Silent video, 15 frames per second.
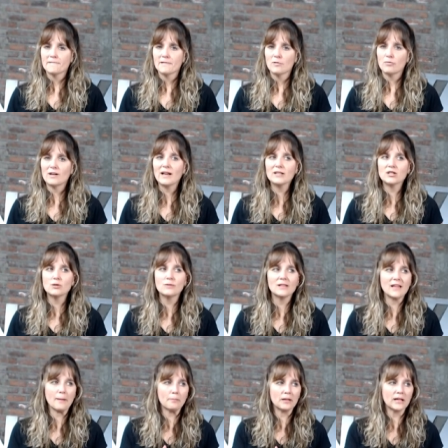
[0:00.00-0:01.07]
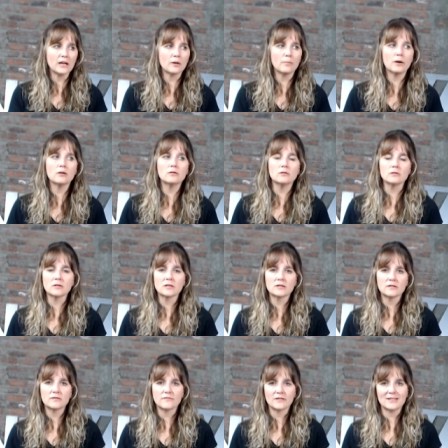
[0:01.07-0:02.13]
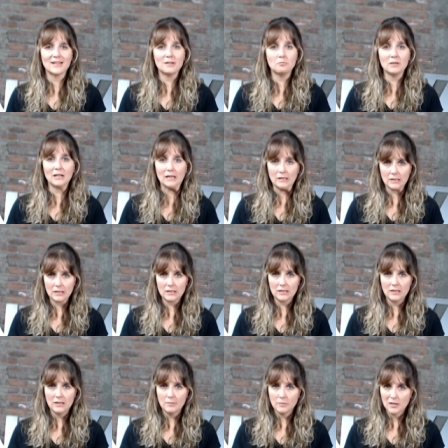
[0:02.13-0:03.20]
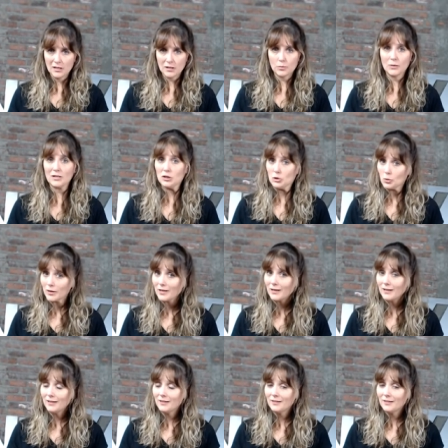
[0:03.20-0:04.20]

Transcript: We're not doing that plank pose for 10 minutes because we enjoy it.